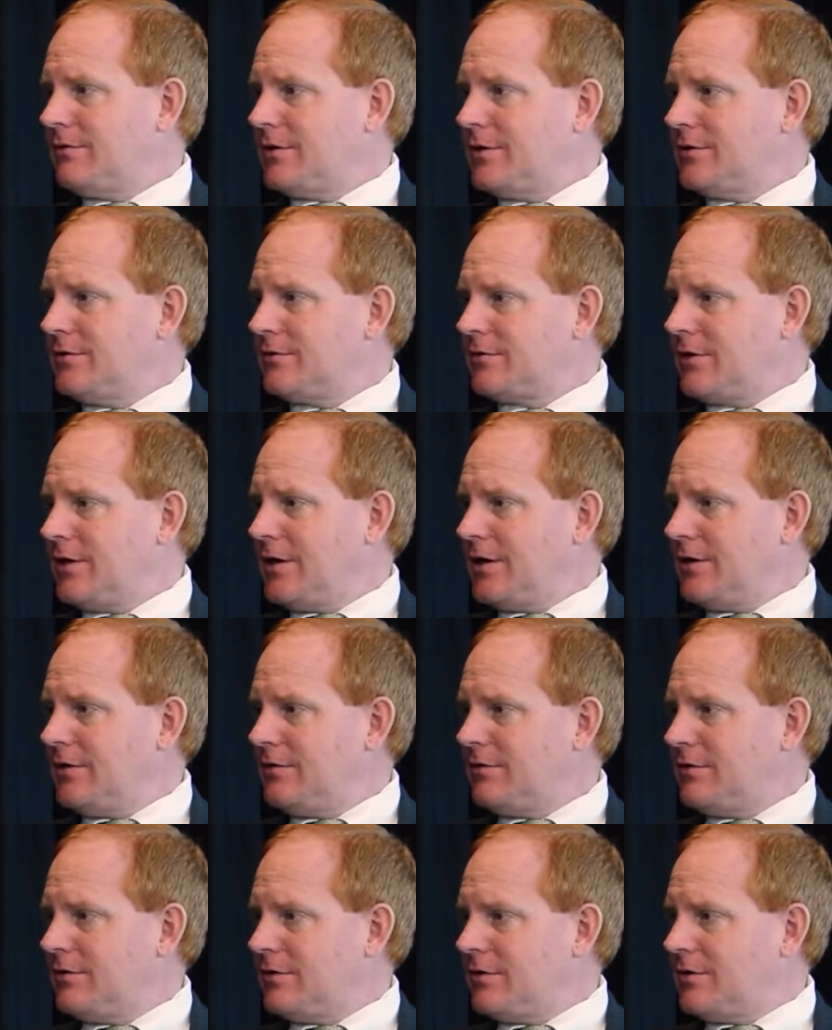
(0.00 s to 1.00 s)

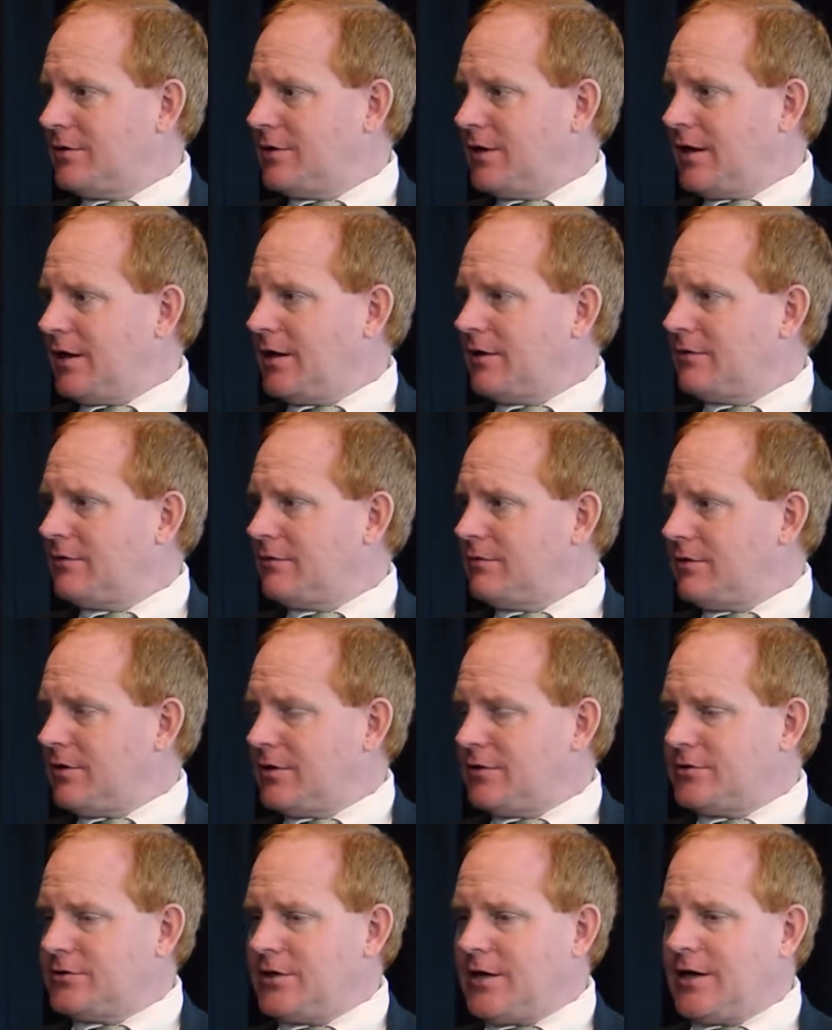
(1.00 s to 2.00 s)
unscathed and
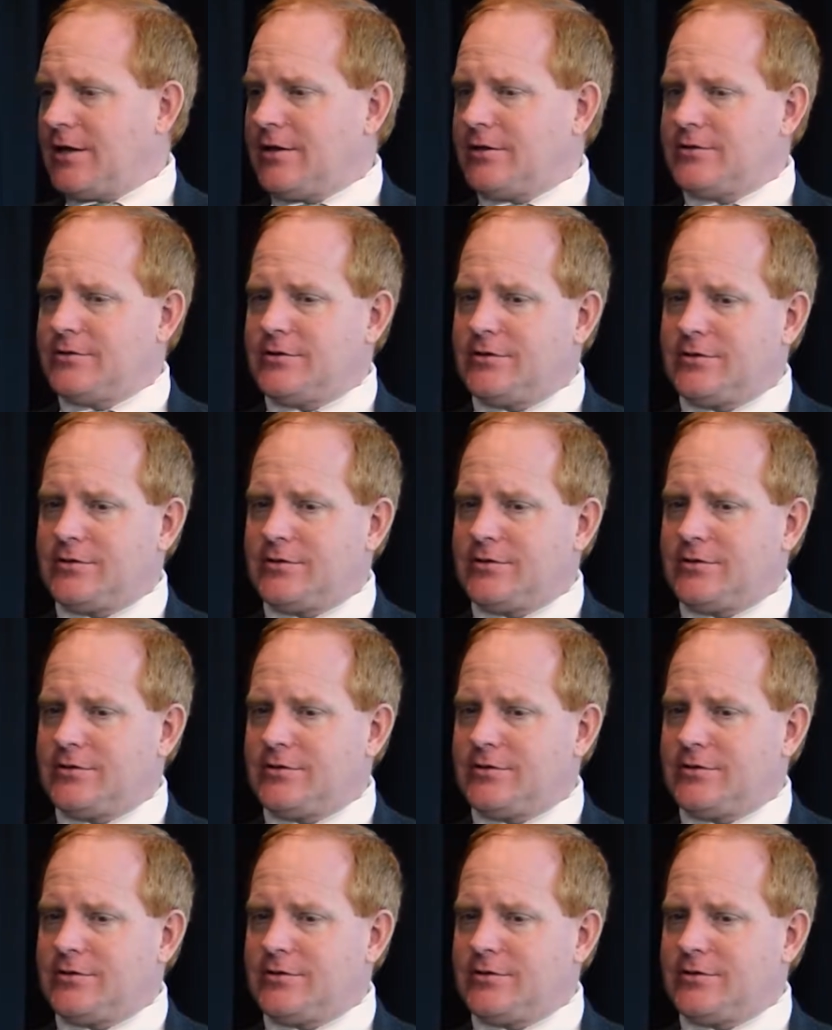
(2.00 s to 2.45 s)
unchallenged.